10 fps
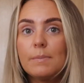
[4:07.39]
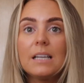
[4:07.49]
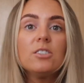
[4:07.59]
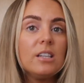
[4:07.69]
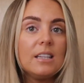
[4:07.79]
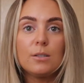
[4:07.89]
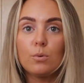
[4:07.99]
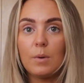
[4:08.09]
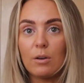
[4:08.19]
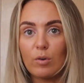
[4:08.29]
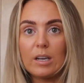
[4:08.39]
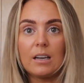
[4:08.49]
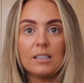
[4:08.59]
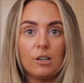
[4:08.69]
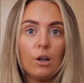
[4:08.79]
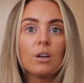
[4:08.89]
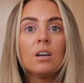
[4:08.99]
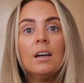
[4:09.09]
potentially these would be a really nice look